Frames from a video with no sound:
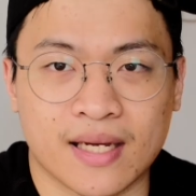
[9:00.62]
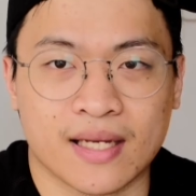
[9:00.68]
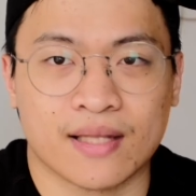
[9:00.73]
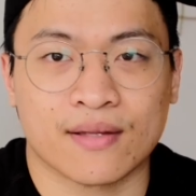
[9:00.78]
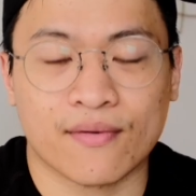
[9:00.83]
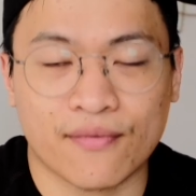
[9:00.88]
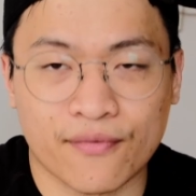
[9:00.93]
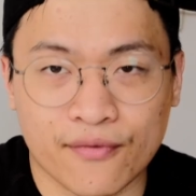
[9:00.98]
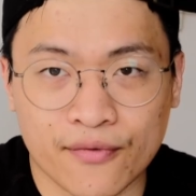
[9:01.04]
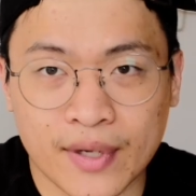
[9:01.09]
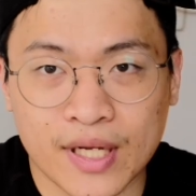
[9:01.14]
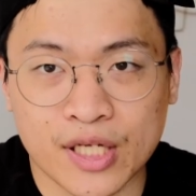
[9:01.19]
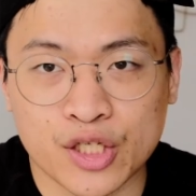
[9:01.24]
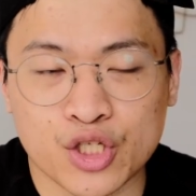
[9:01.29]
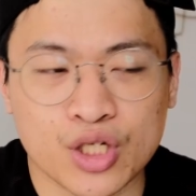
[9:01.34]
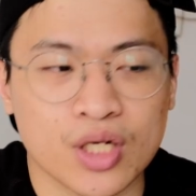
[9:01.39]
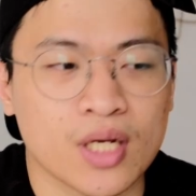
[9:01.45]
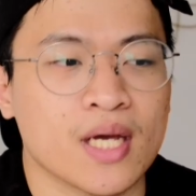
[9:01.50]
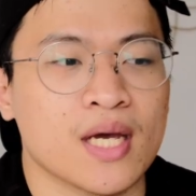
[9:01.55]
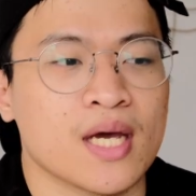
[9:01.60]
in the
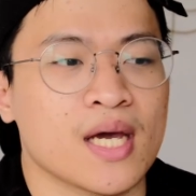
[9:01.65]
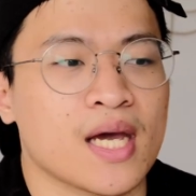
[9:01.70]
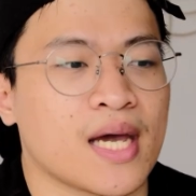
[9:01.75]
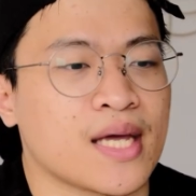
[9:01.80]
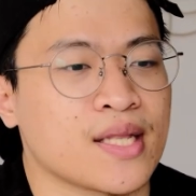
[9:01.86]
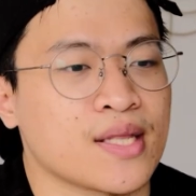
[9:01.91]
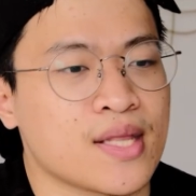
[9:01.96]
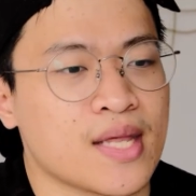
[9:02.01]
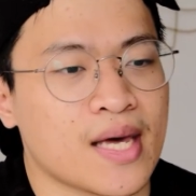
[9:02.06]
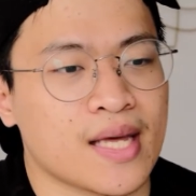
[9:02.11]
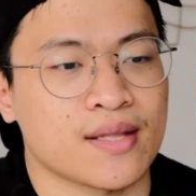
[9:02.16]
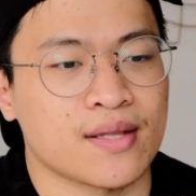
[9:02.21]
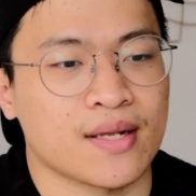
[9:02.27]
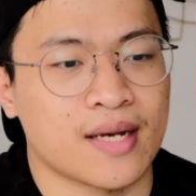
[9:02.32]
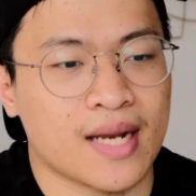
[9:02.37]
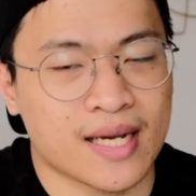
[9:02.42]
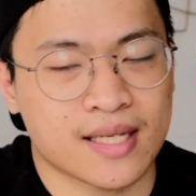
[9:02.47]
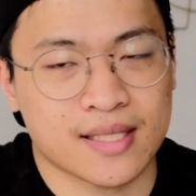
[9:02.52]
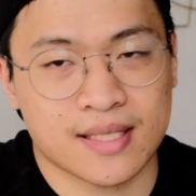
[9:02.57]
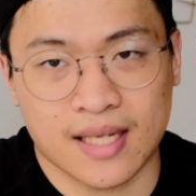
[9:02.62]
fridge. And then the
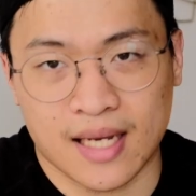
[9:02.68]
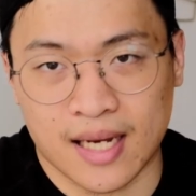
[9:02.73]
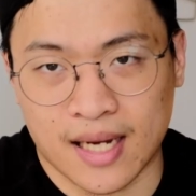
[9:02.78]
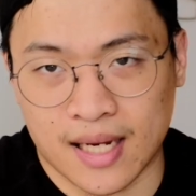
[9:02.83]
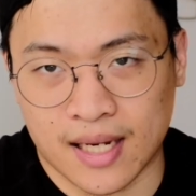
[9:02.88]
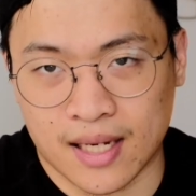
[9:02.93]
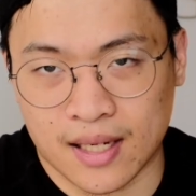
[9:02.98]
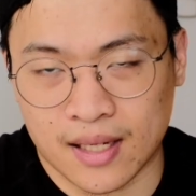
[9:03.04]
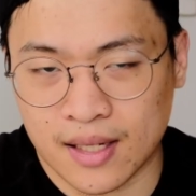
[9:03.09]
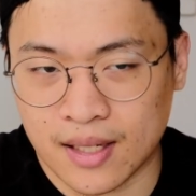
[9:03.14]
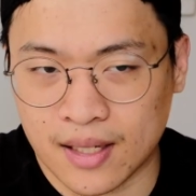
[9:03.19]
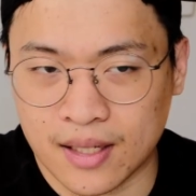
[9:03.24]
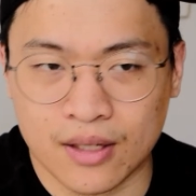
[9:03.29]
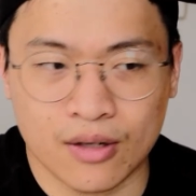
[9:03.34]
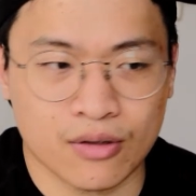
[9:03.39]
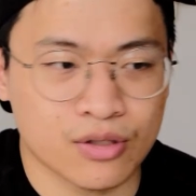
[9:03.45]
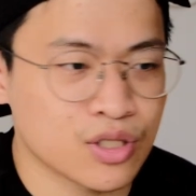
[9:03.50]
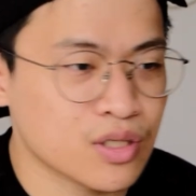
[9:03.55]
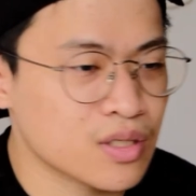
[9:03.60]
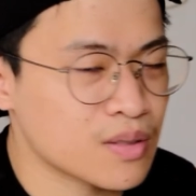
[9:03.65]
next day, you
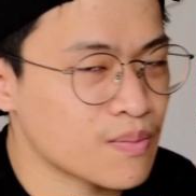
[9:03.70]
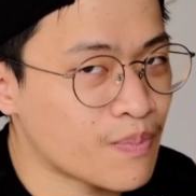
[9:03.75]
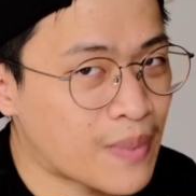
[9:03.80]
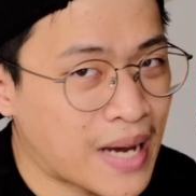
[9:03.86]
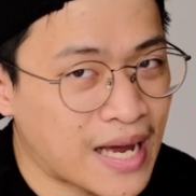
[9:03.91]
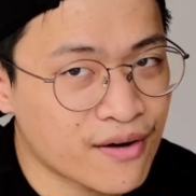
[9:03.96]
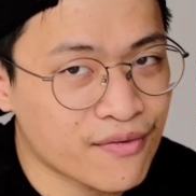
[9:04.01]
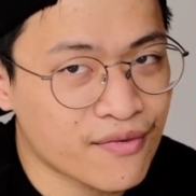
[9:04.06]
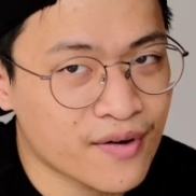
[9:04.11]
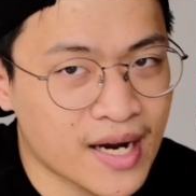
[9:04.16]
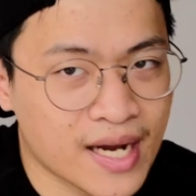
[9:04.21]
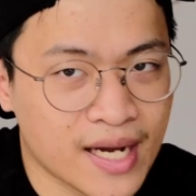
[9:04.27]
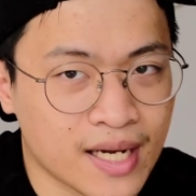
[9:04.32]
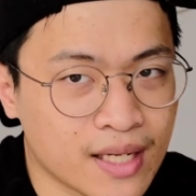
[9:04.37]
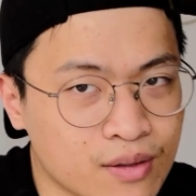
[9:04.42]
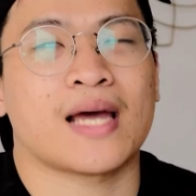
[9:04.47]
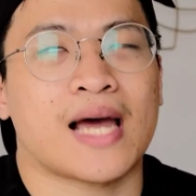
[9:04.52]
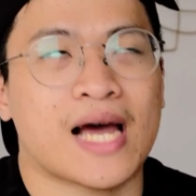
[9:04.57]
know, just pan fry it.